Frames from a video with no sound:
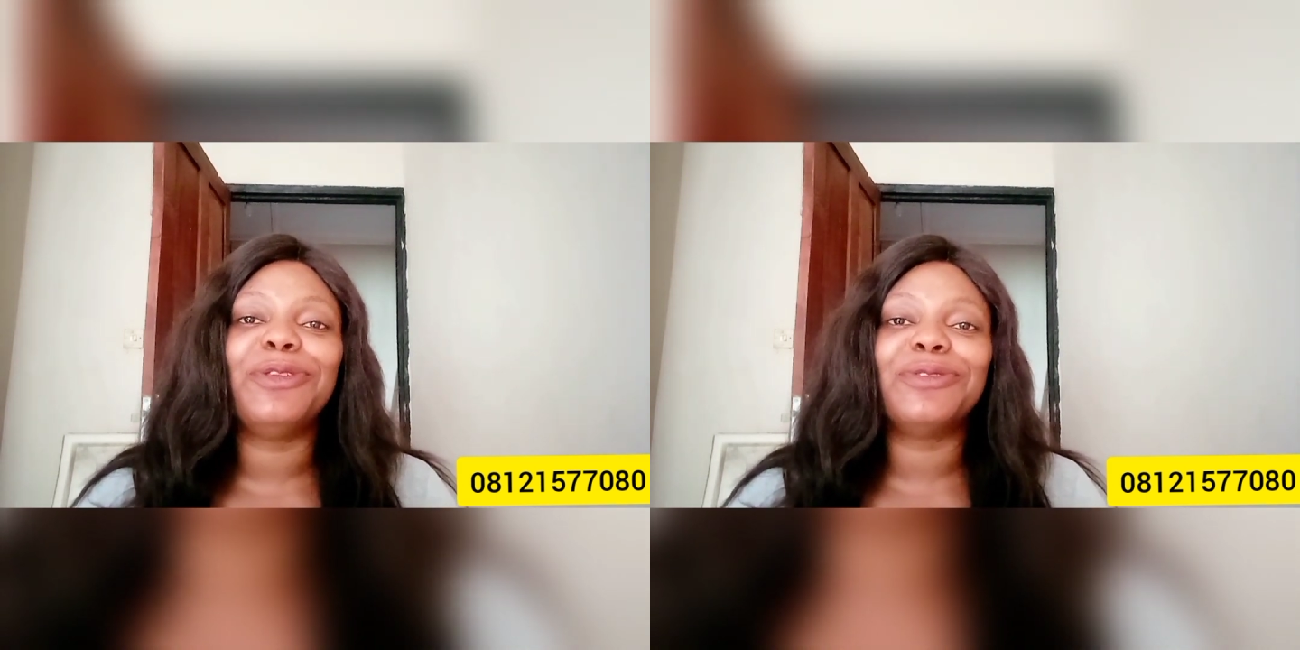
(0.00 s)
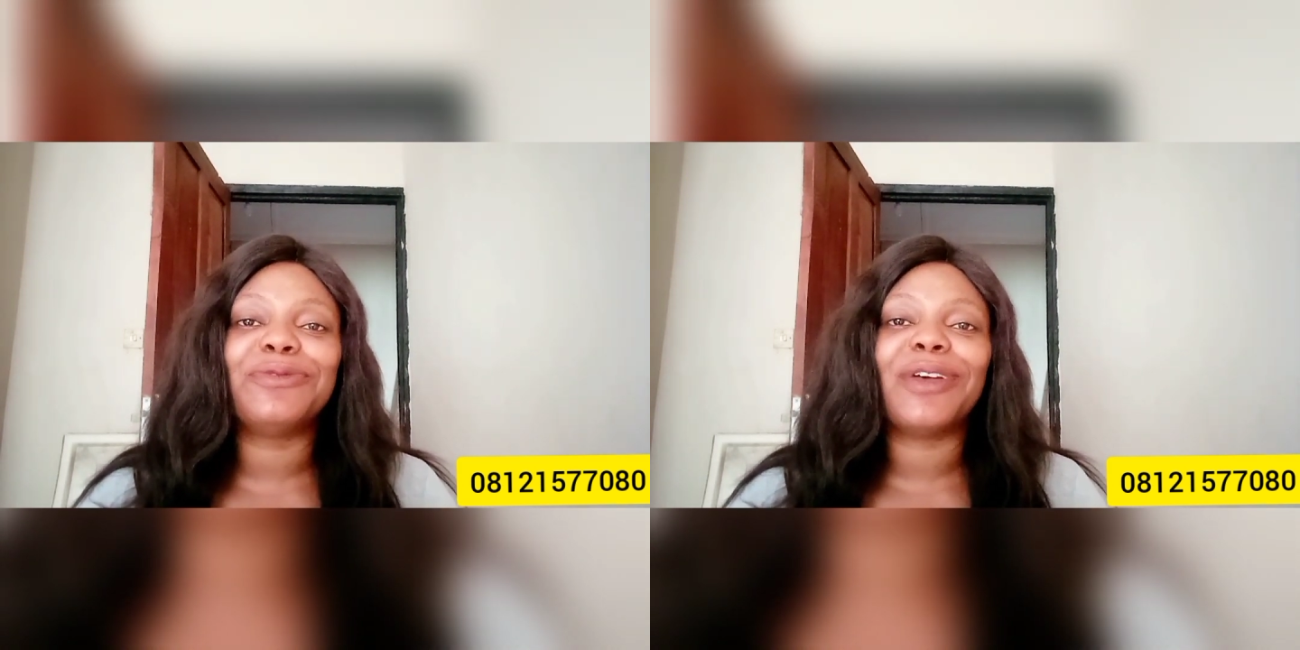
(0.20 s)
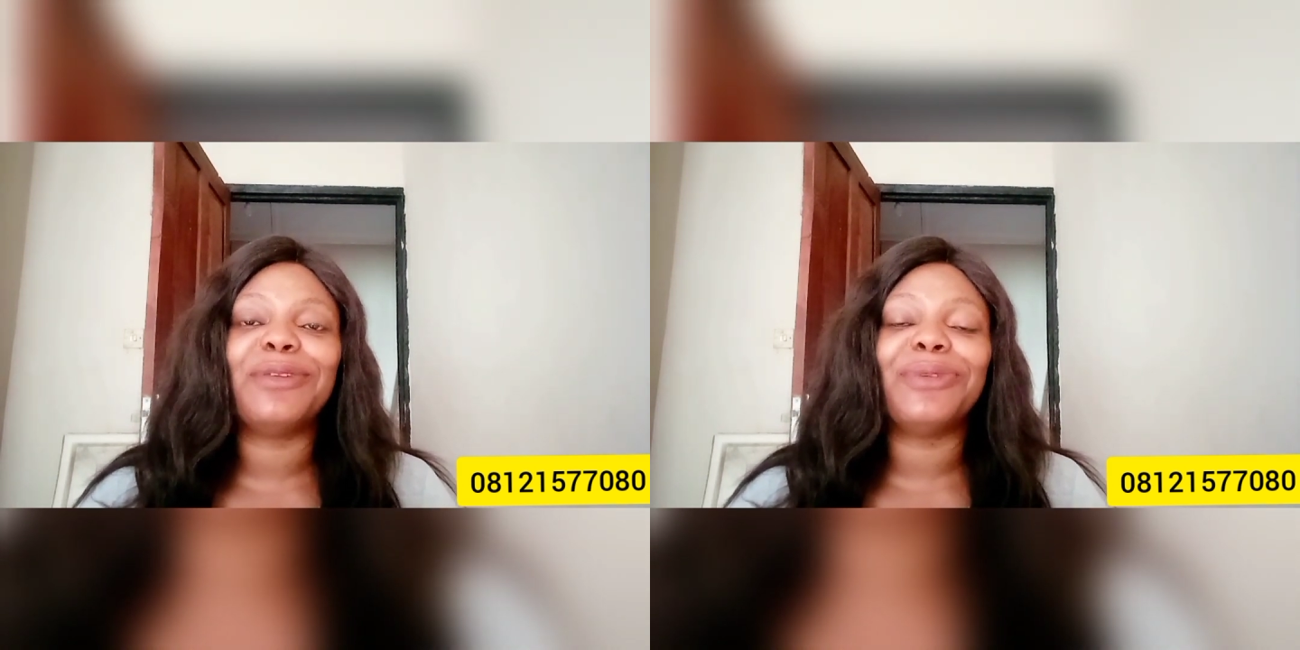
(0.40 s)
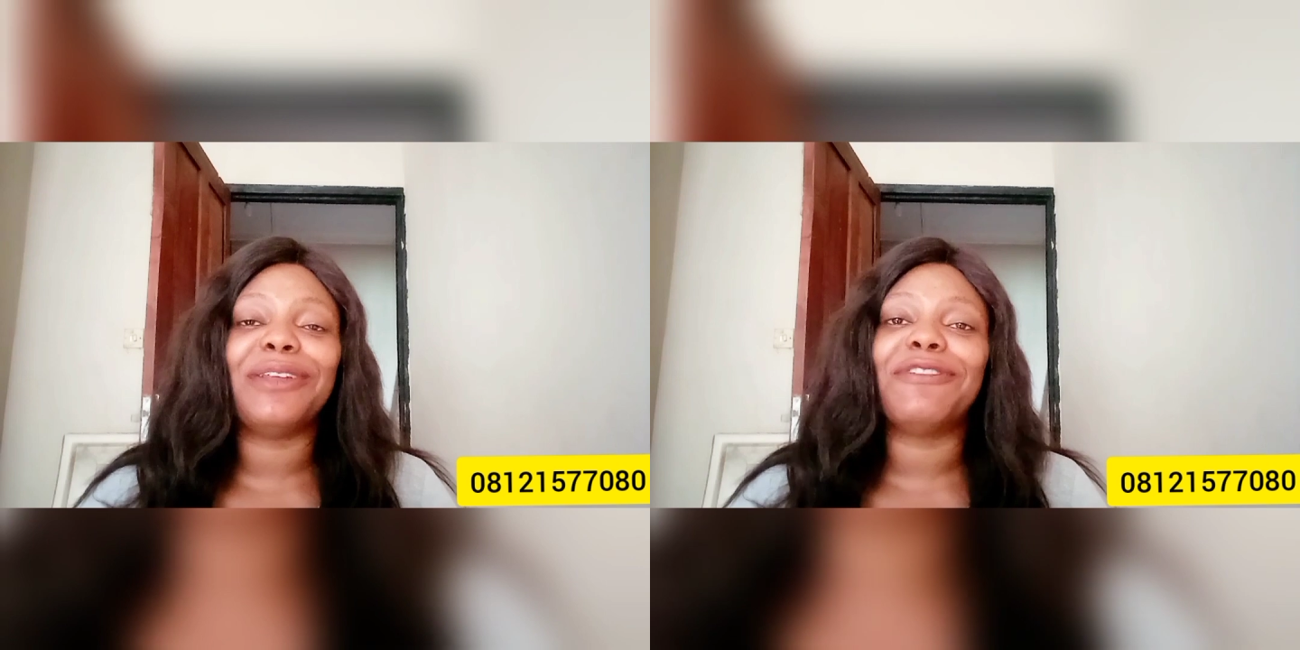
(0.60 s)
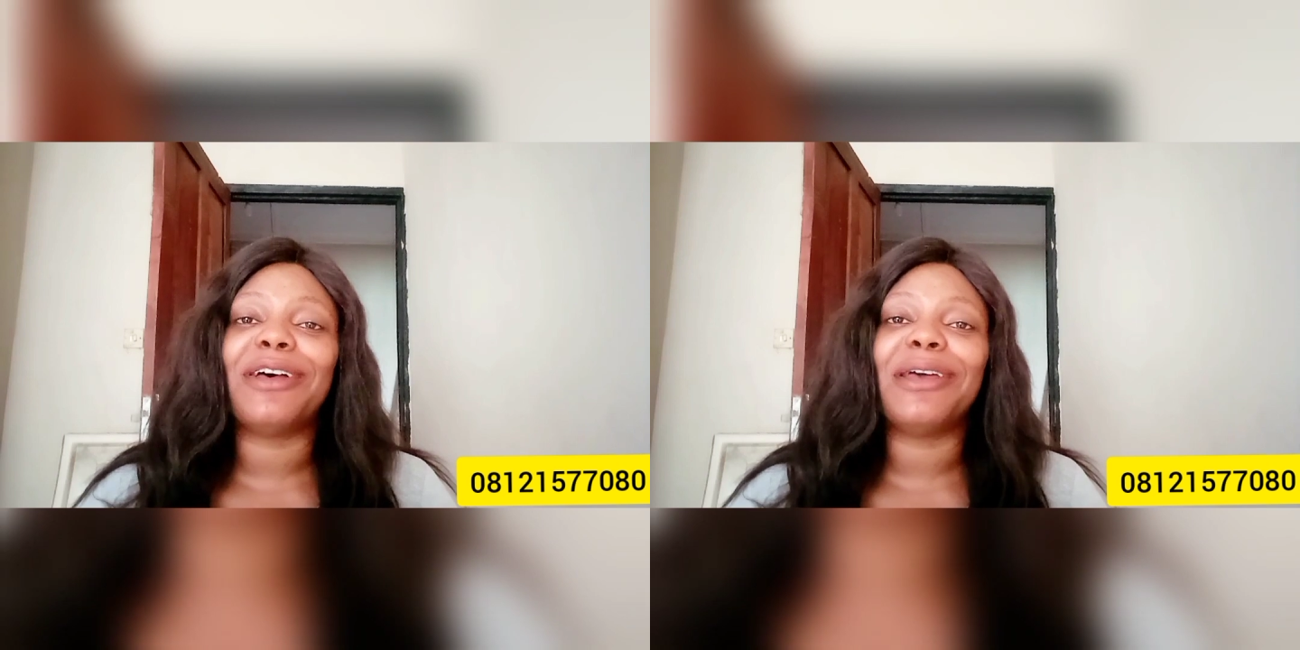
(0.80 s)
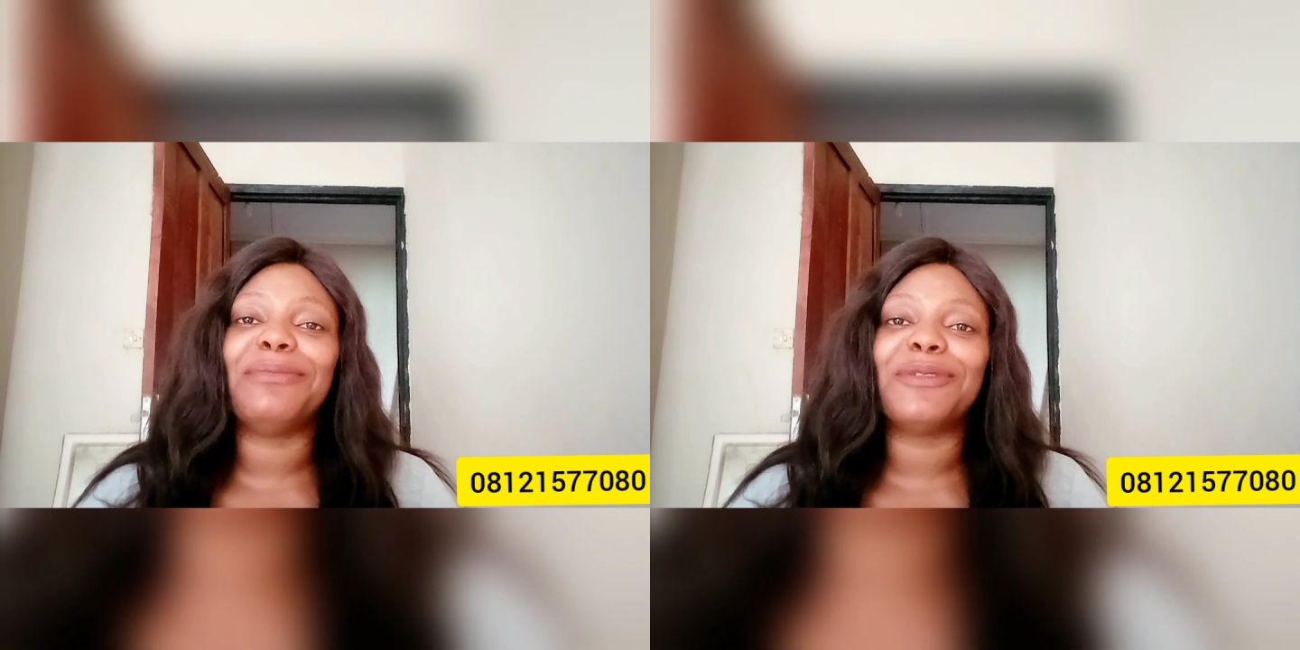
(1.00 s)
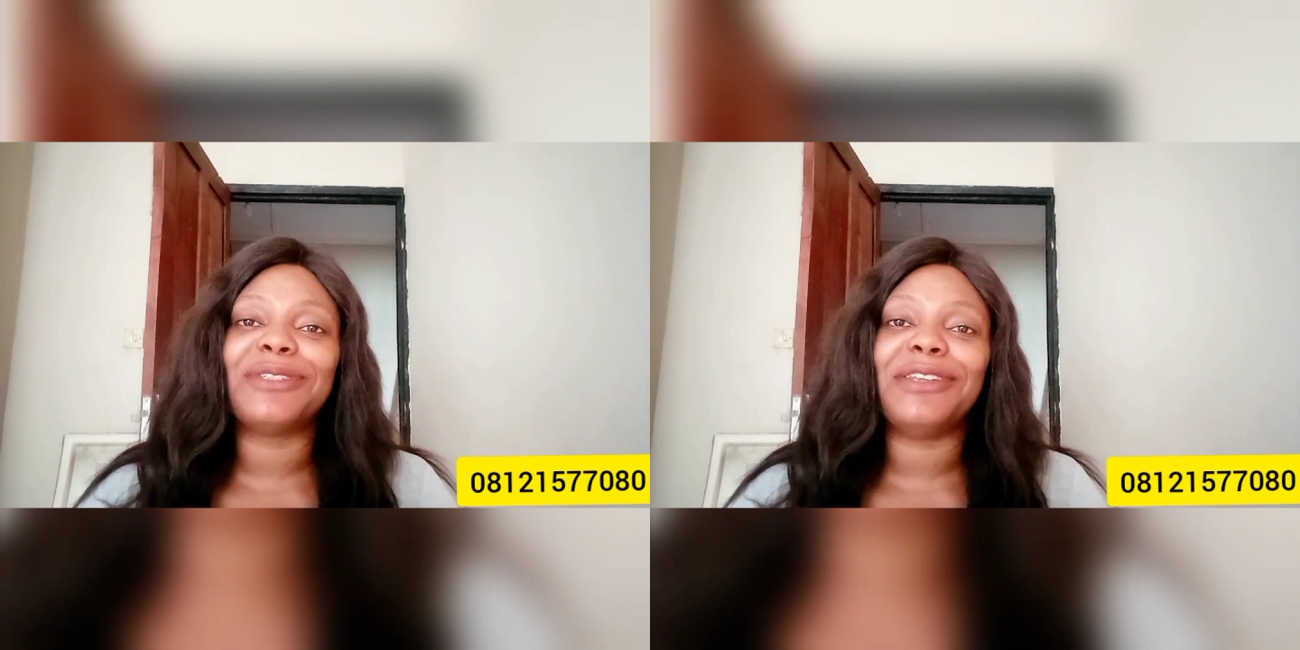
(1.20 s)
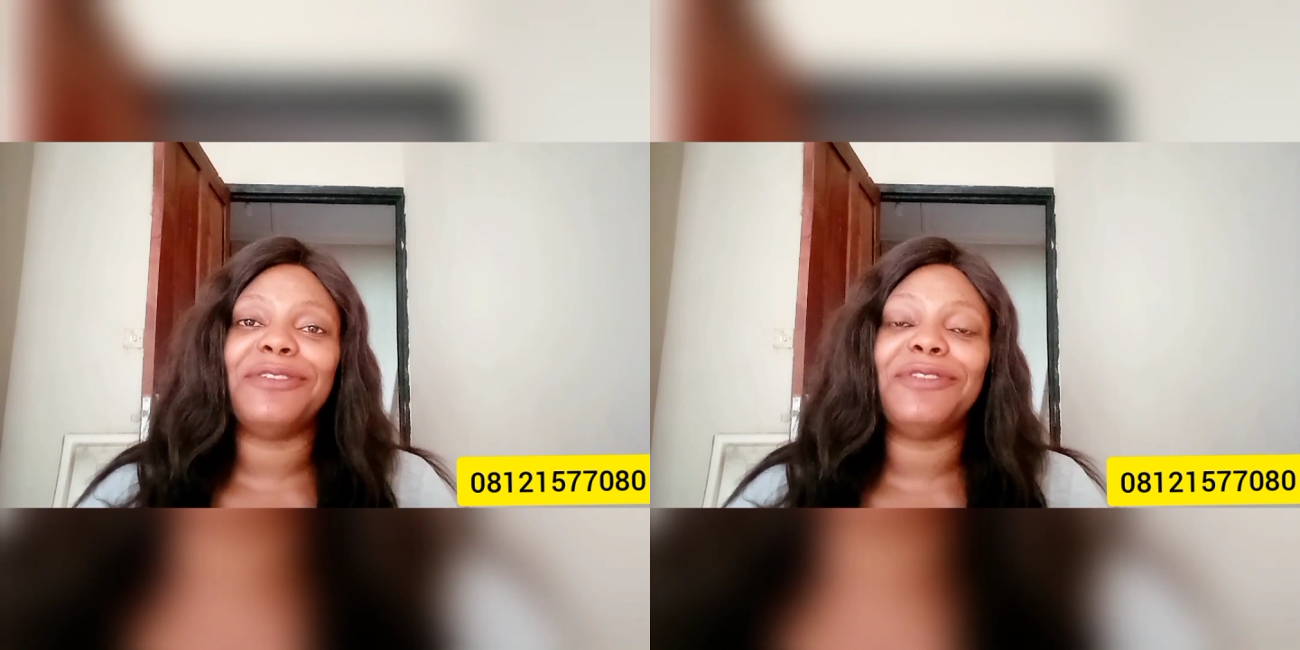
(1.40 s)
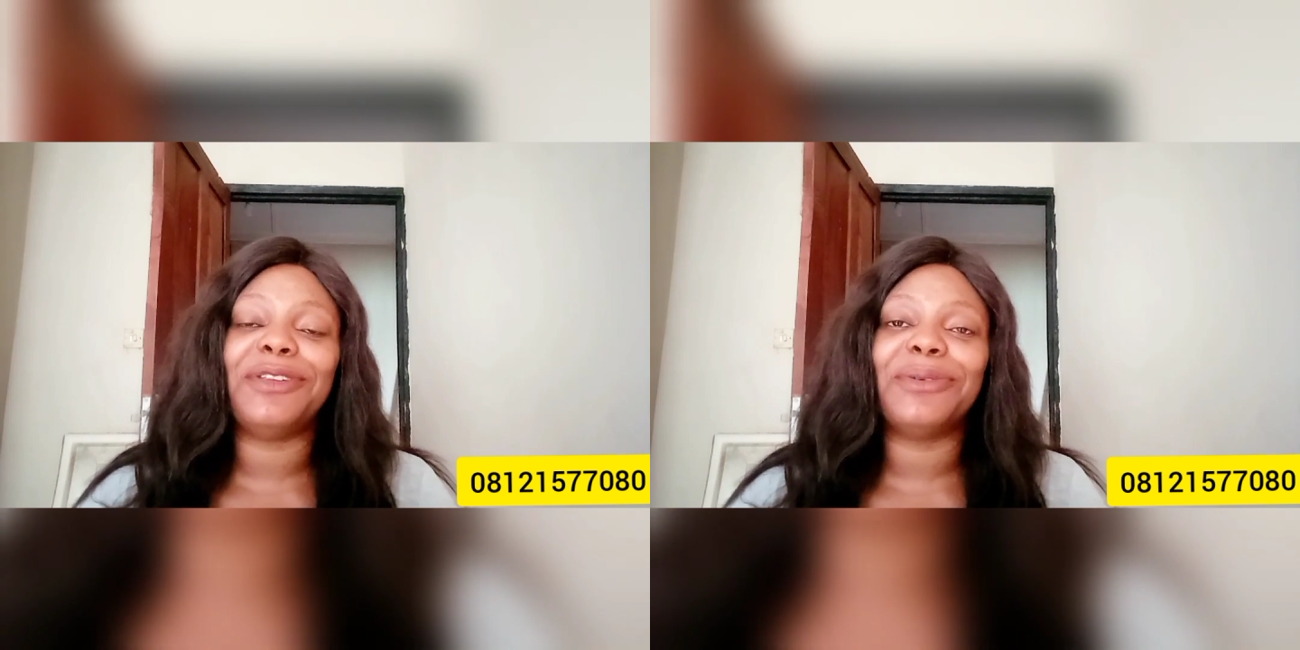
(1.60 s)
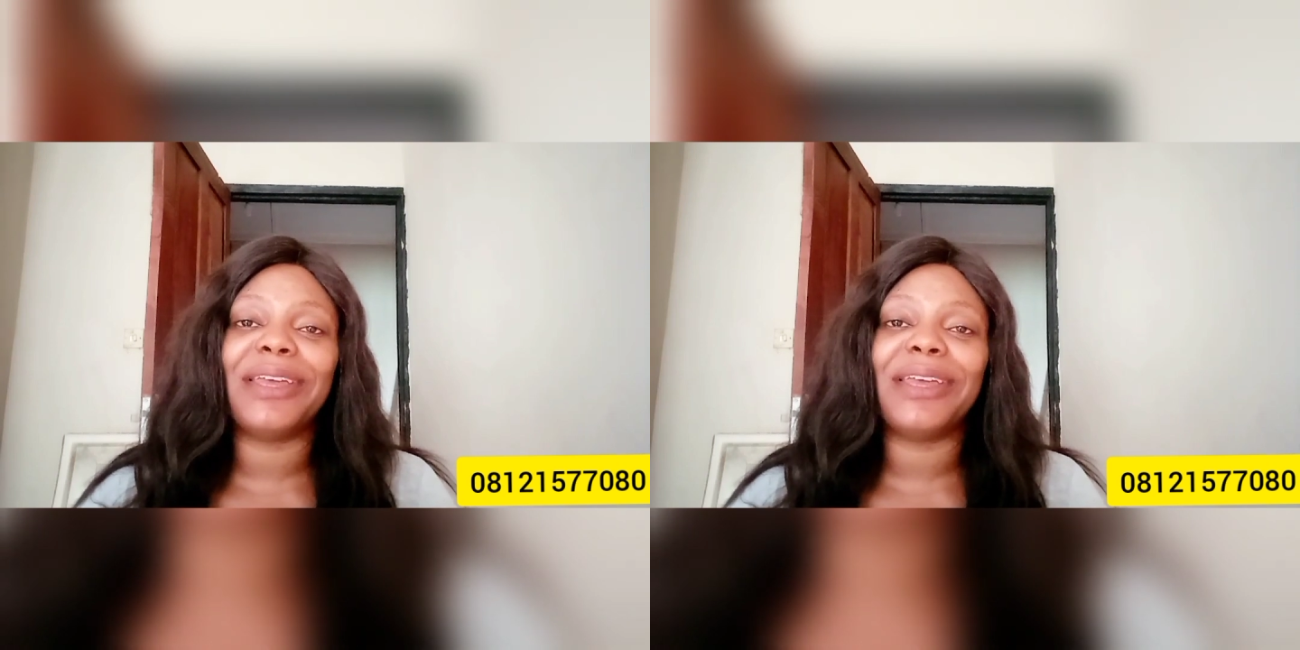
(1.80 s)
notified whenever I post a new video.